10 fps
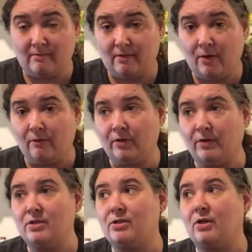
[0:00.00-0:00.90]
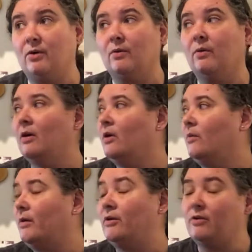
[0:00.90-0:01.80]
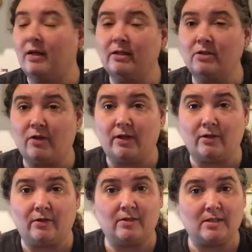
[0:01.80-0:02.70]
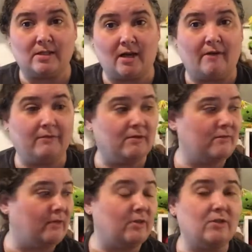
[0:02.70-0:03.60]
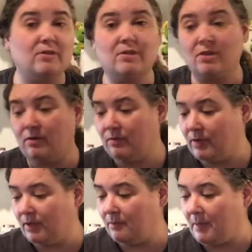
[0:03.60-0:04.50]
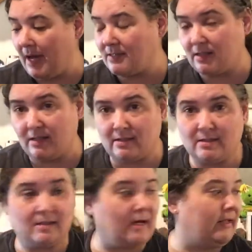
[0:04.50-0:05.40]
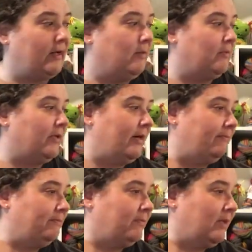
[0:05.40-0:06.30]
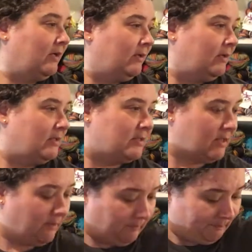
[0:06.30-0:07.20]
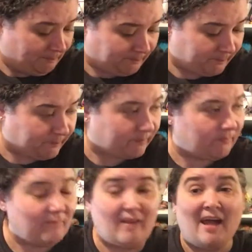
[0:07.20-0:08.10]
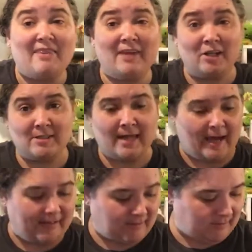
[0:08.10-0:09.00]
over. So we are trying to train her to stay off those furniture. So the baskets kind of help with that. So there's that.